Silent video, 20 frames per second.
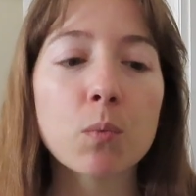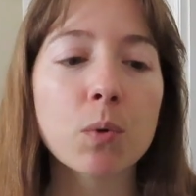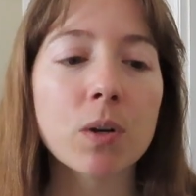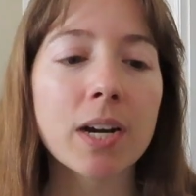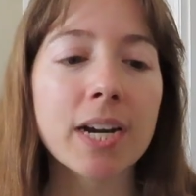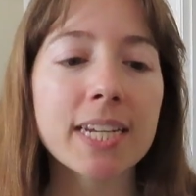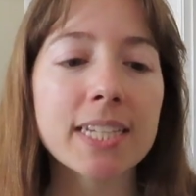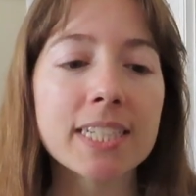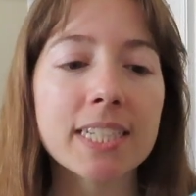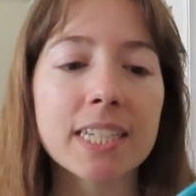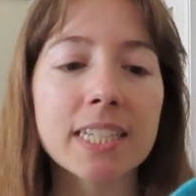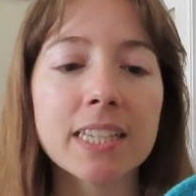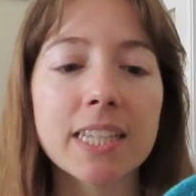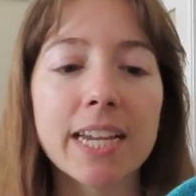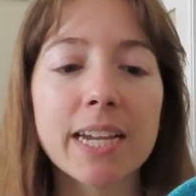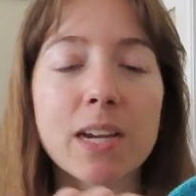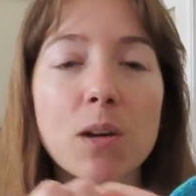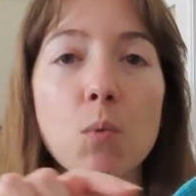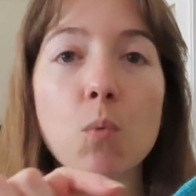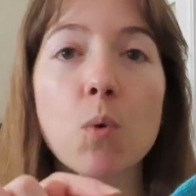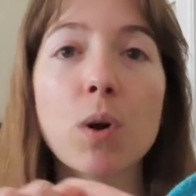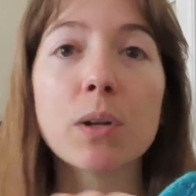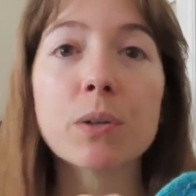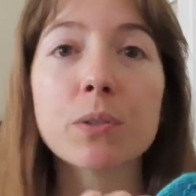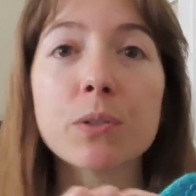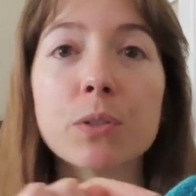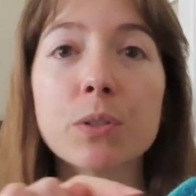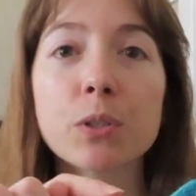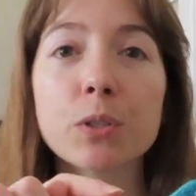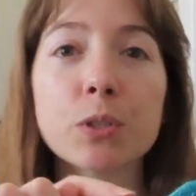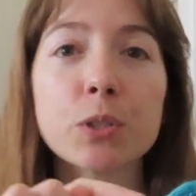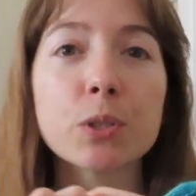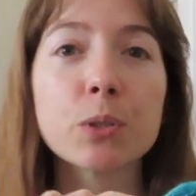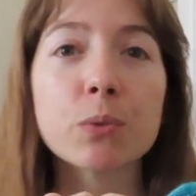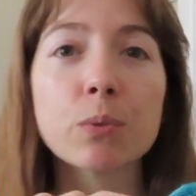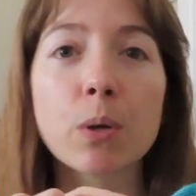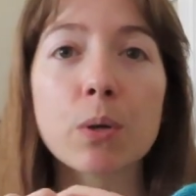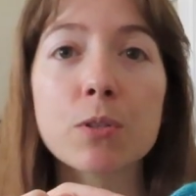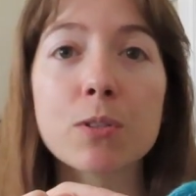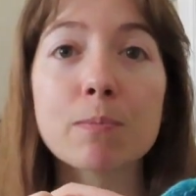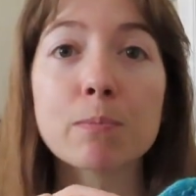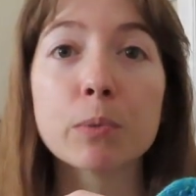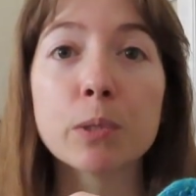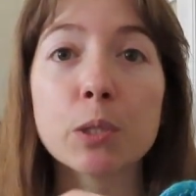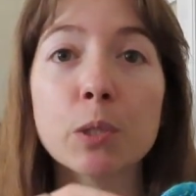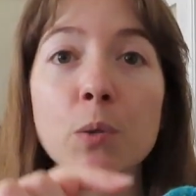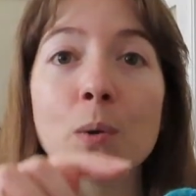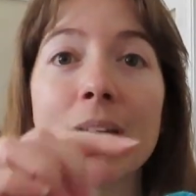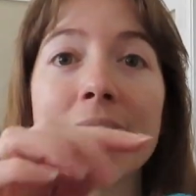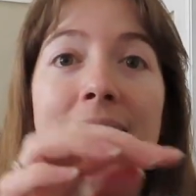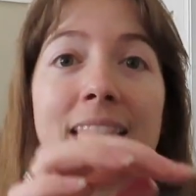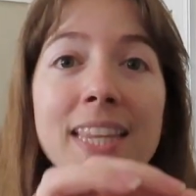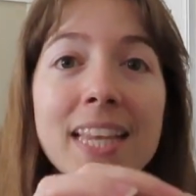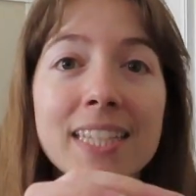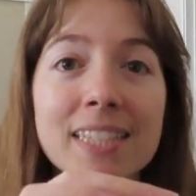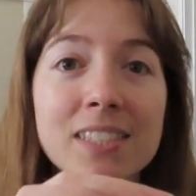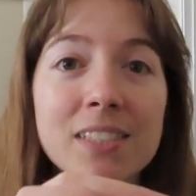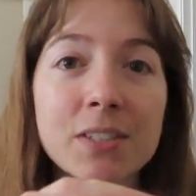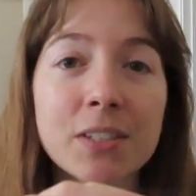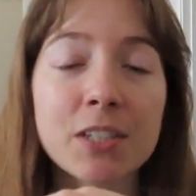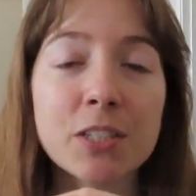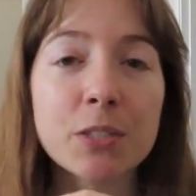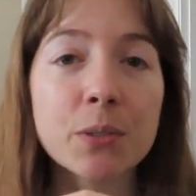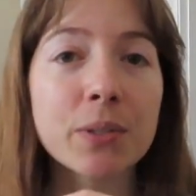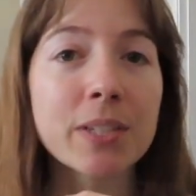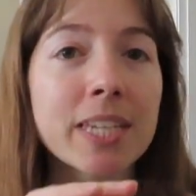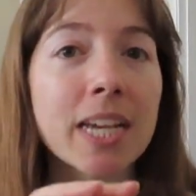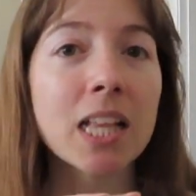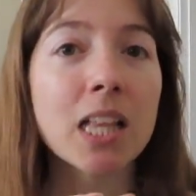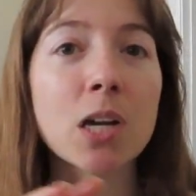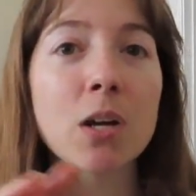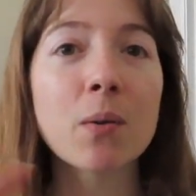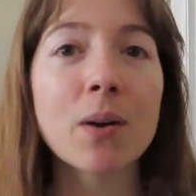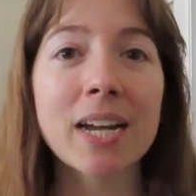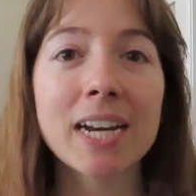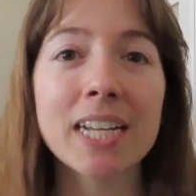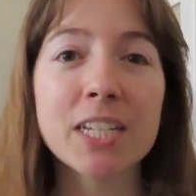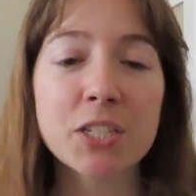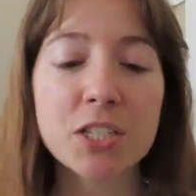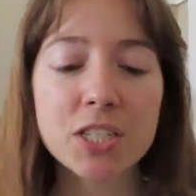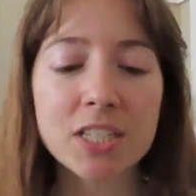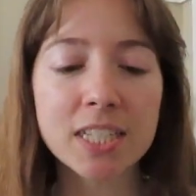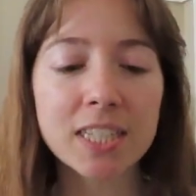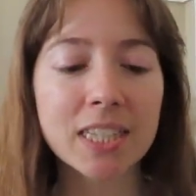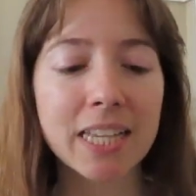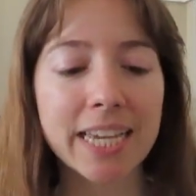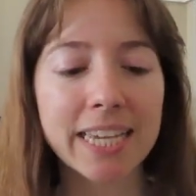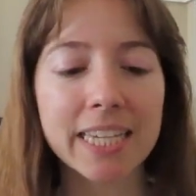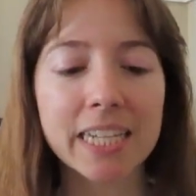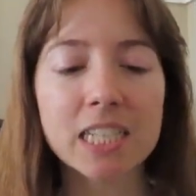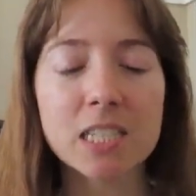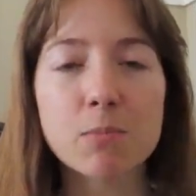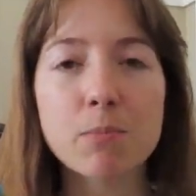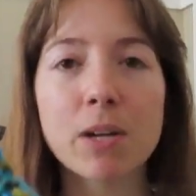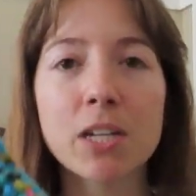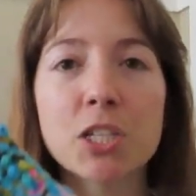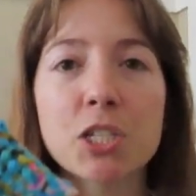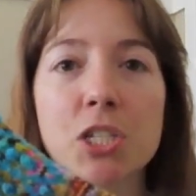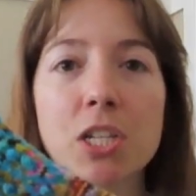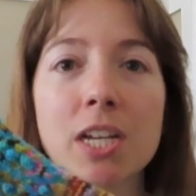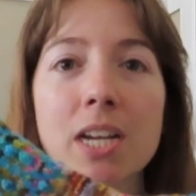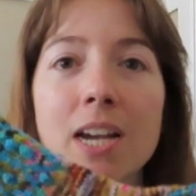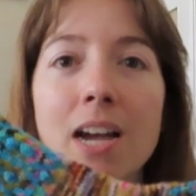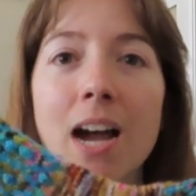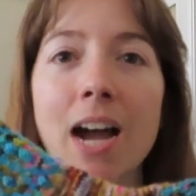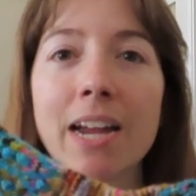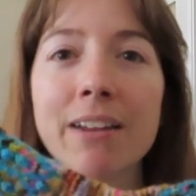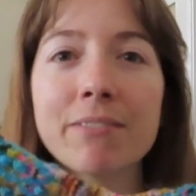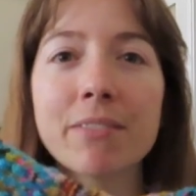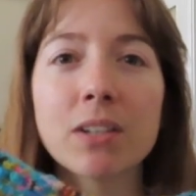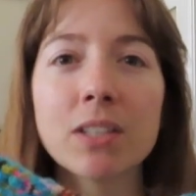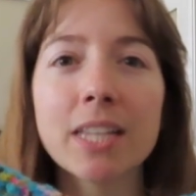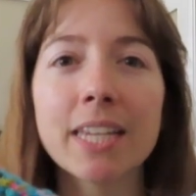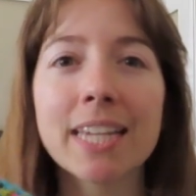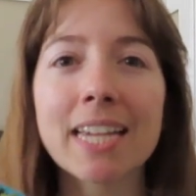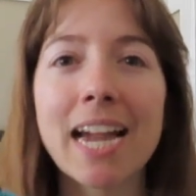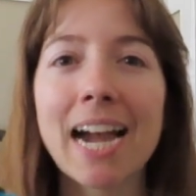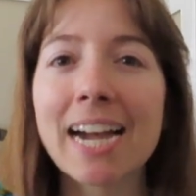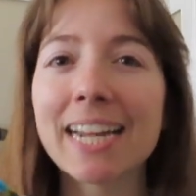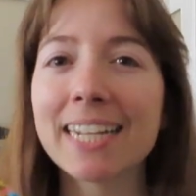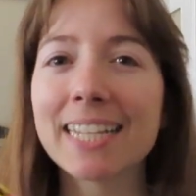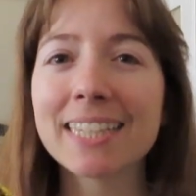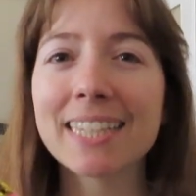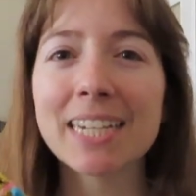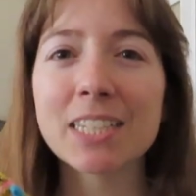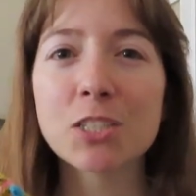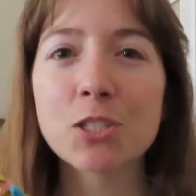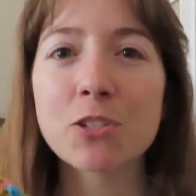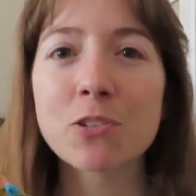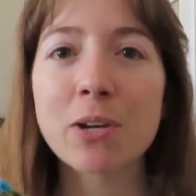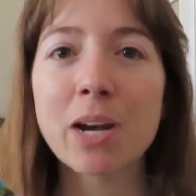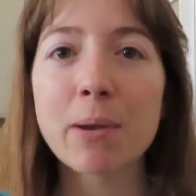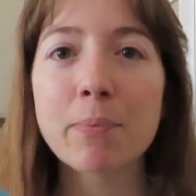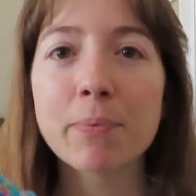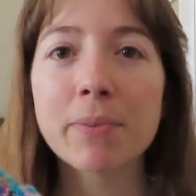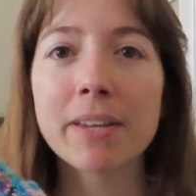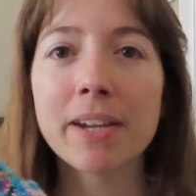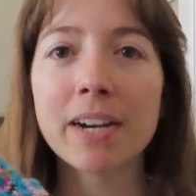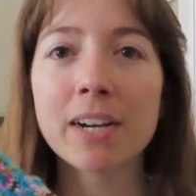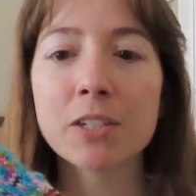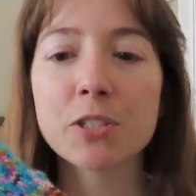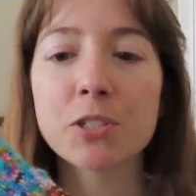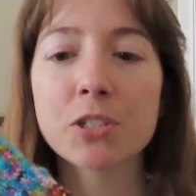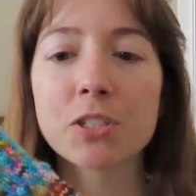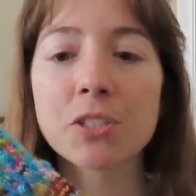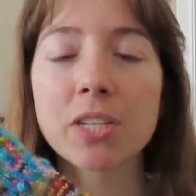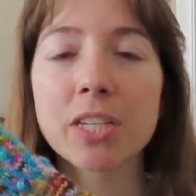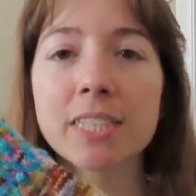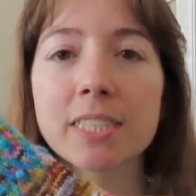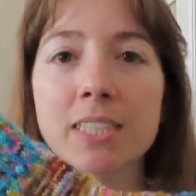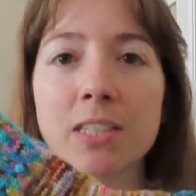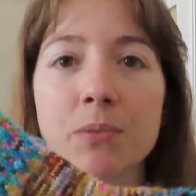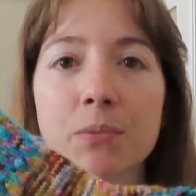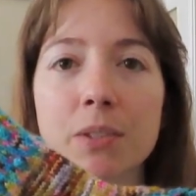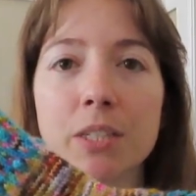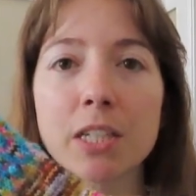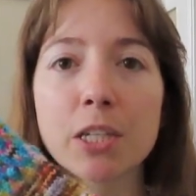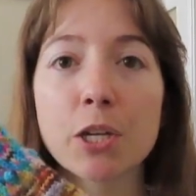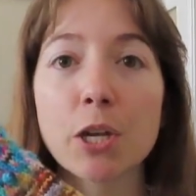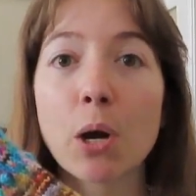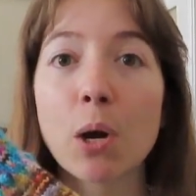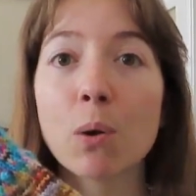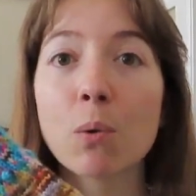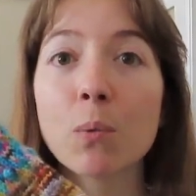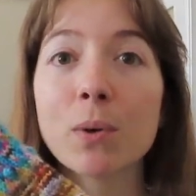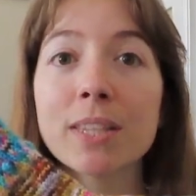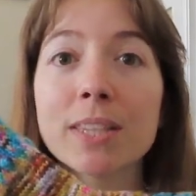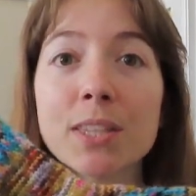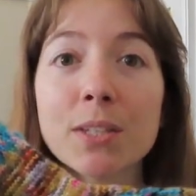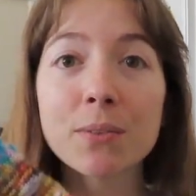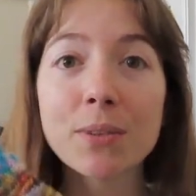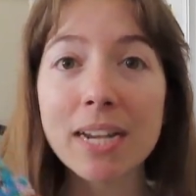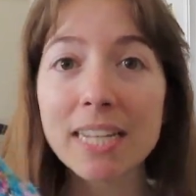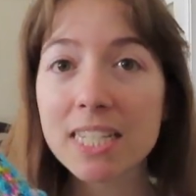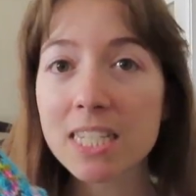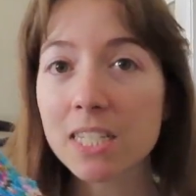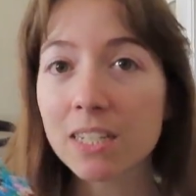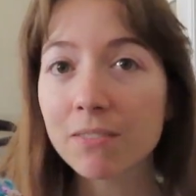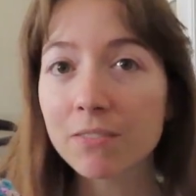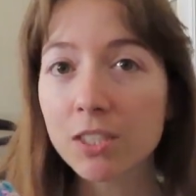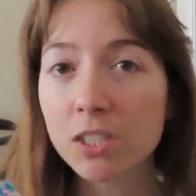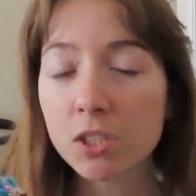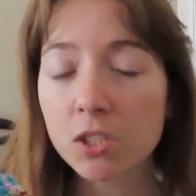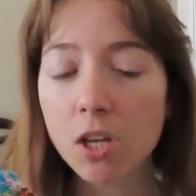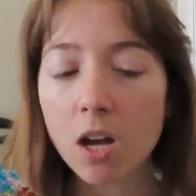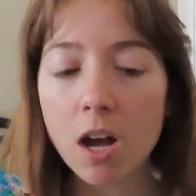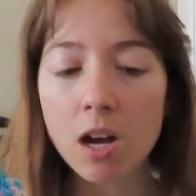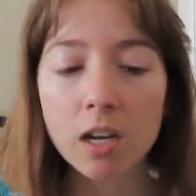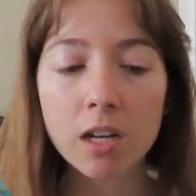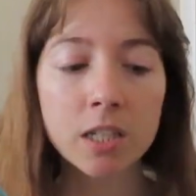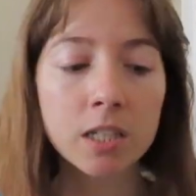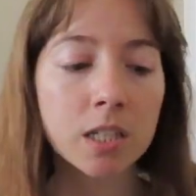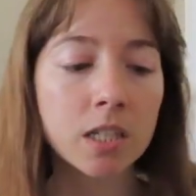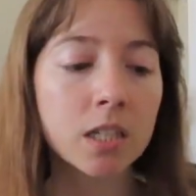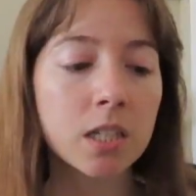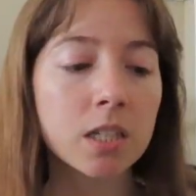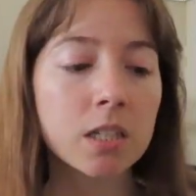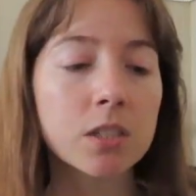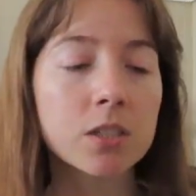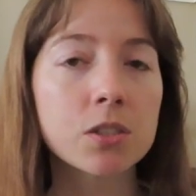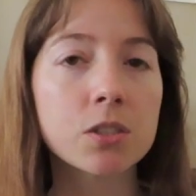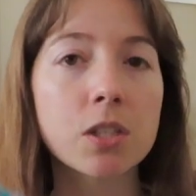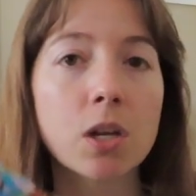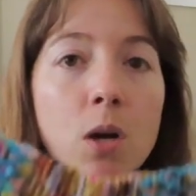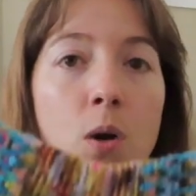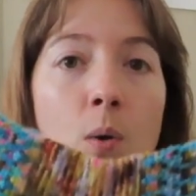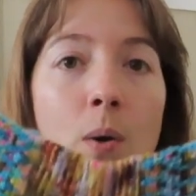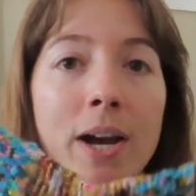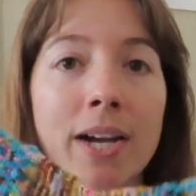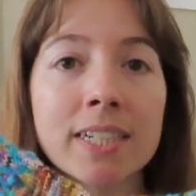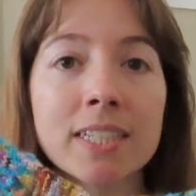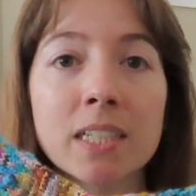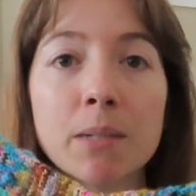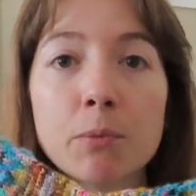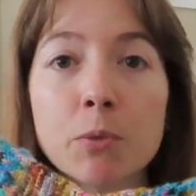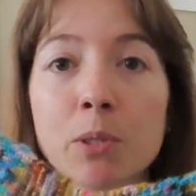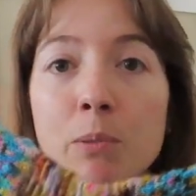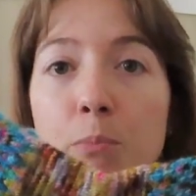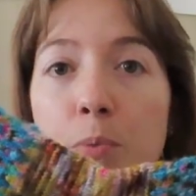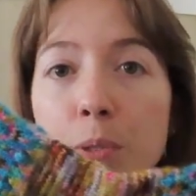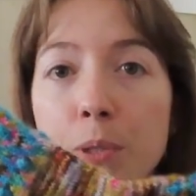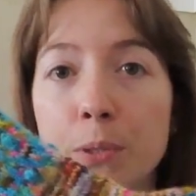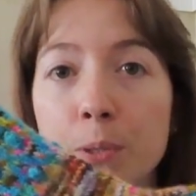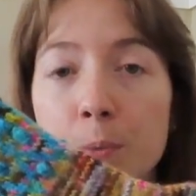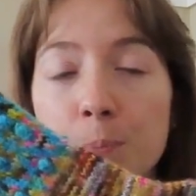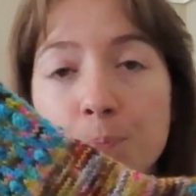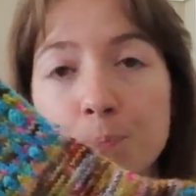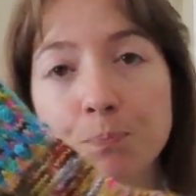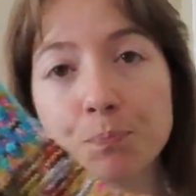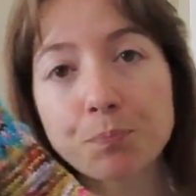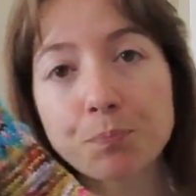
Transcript: where I did like one or two rows of blue and then started doing yellow and I just didn't like it as much. I felt like adding that stripe there just like didn't really go with the rest of the sock. So I ended up doing blue.